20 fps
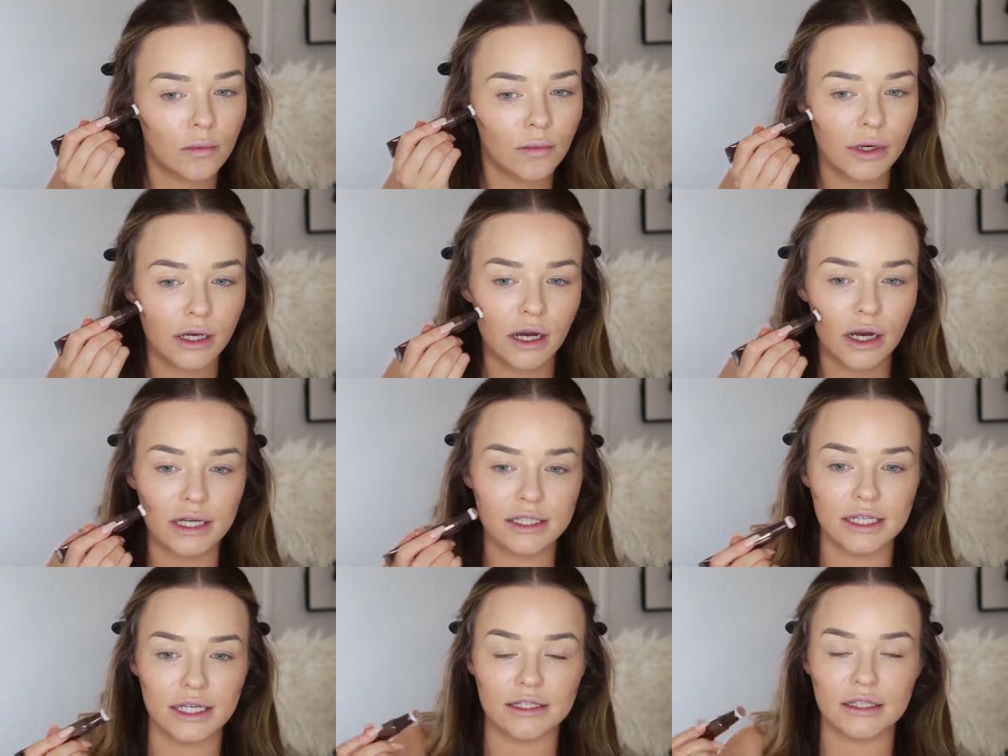
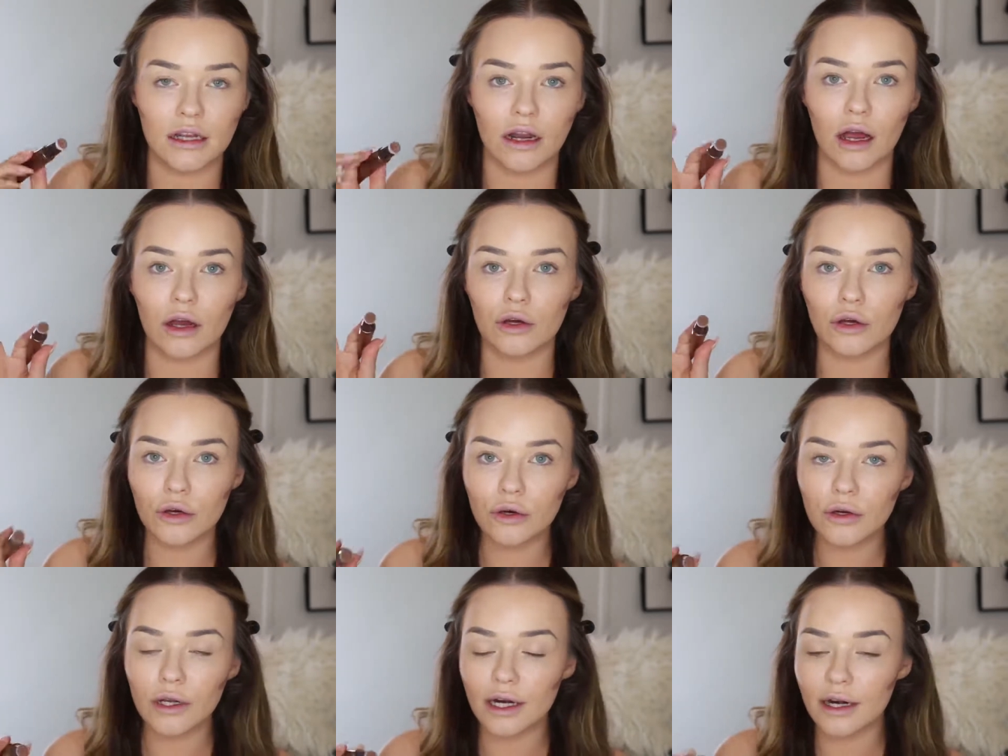because it's a lot
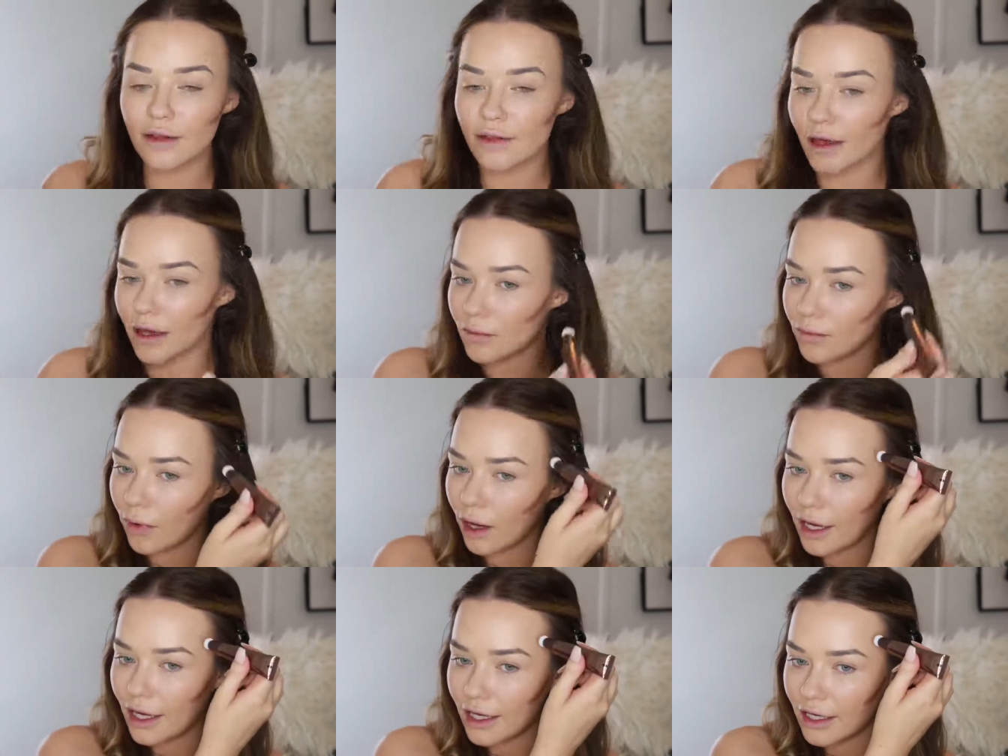cooler
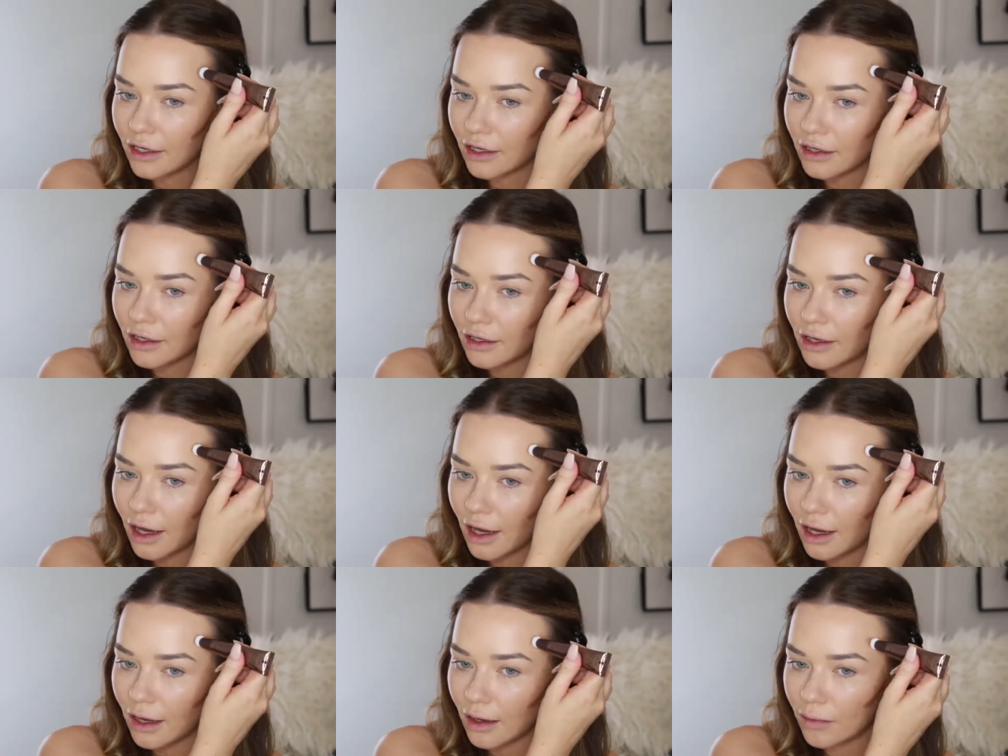than my
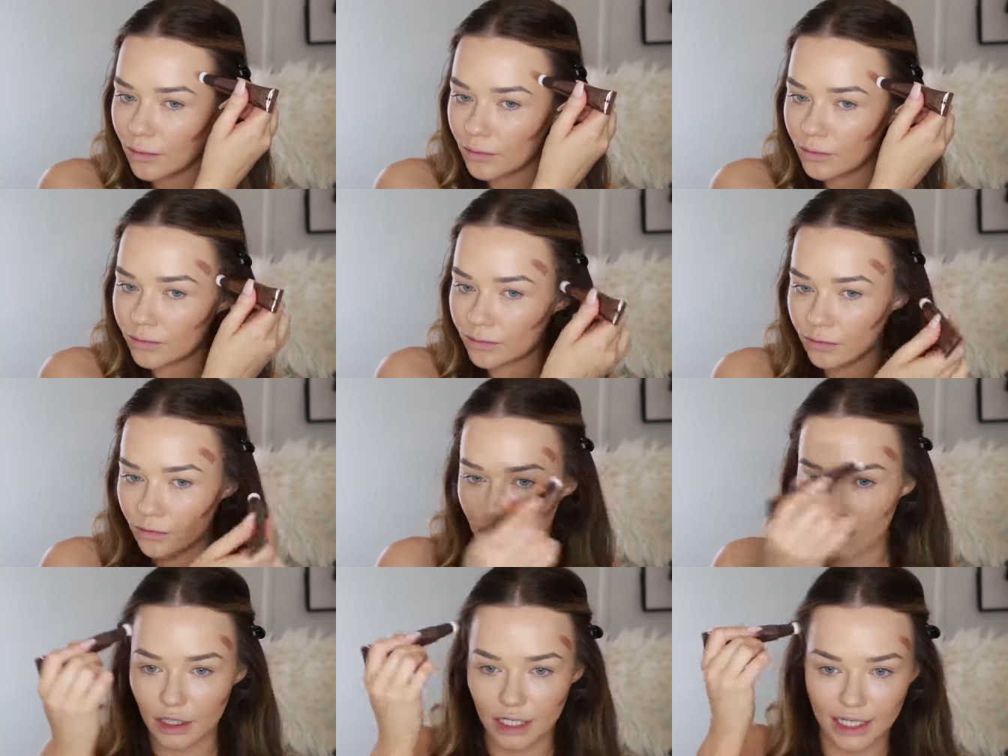
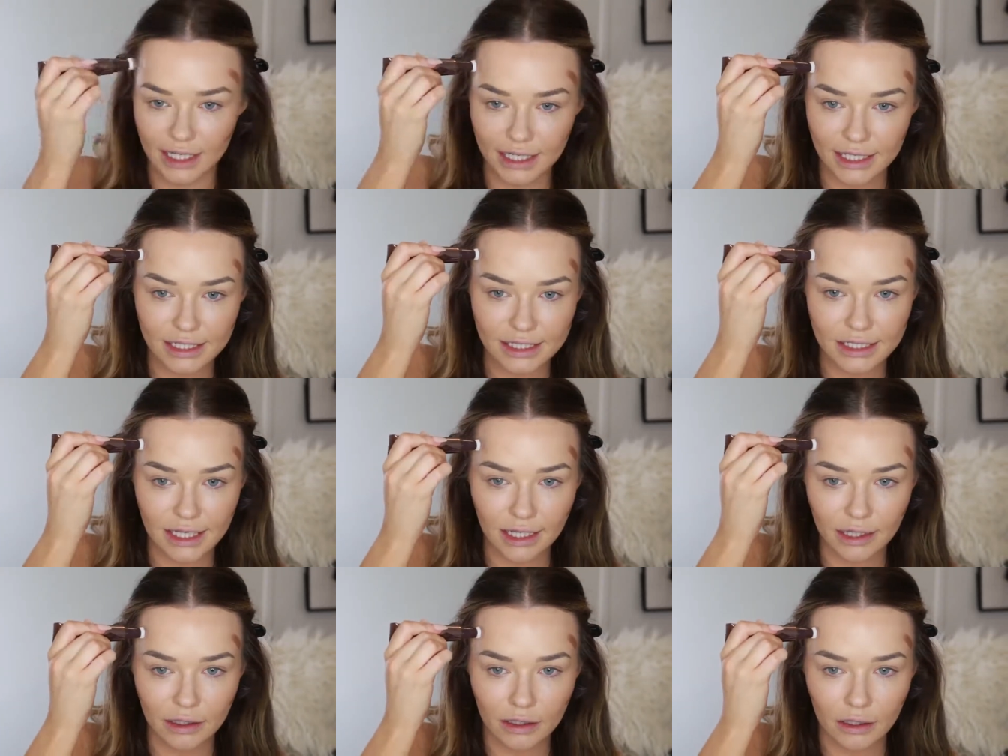um, Clinique
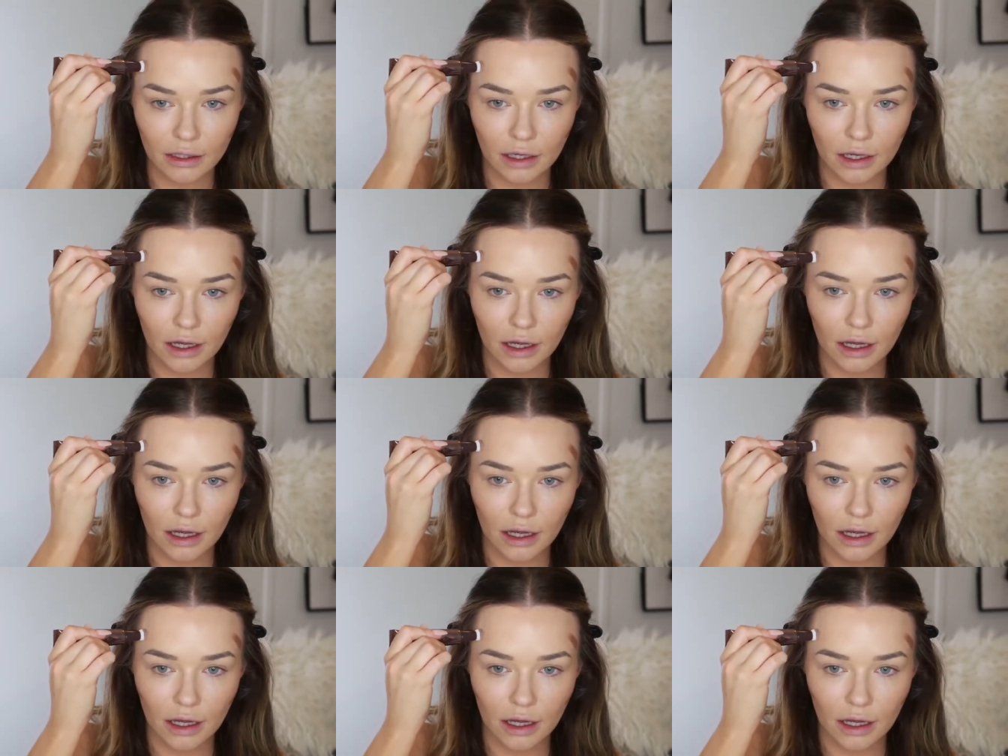stick.